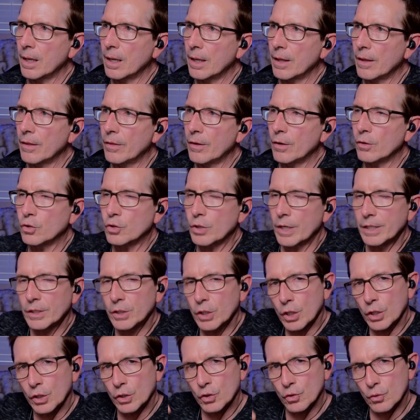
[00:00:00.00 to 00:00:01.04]
They're trying to
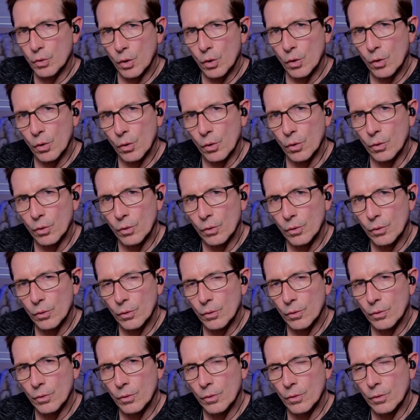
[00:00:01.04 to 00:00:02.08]
control
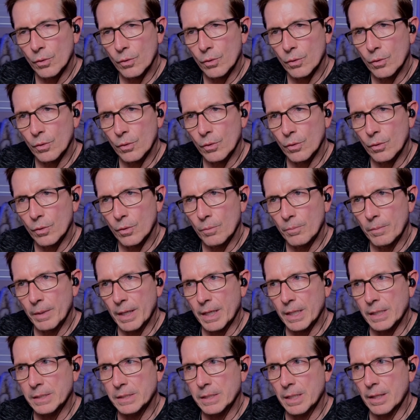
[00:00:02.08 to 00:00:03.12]

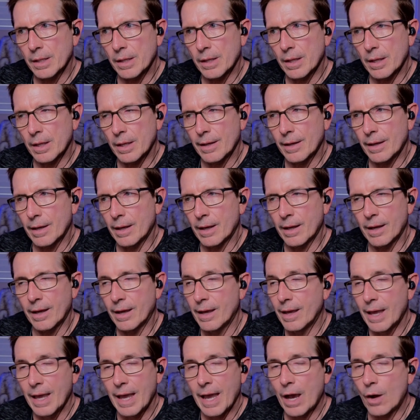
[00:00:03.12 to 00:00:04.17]
because
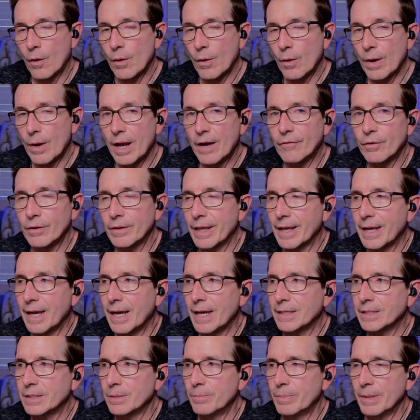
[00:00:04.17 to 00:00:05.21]
however they
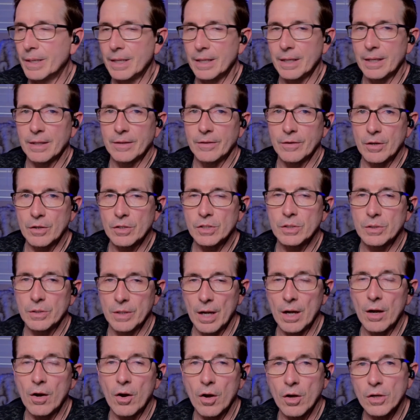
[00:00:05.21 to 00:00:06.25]
got to be,
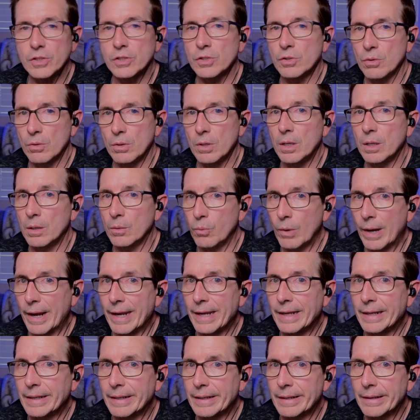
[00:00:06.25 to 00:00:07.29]
they're also
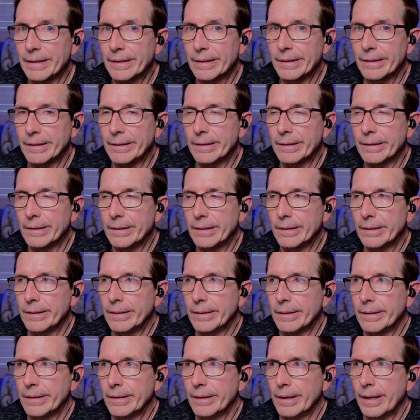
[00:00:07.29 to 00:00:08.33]
awake,
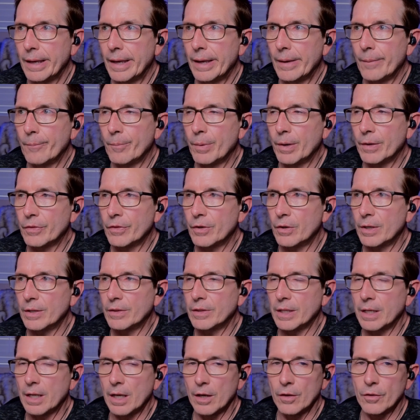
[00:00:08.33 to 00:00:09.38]
but they're at
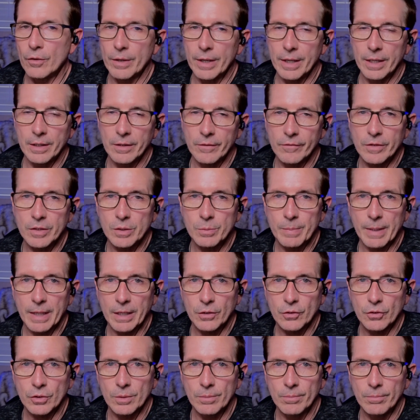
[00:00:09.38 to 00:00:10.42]
the other end of the
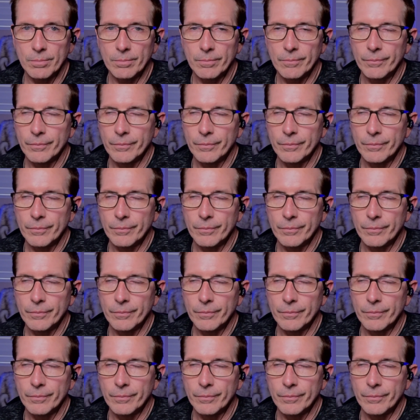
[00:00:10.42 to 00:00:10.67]
spectrum.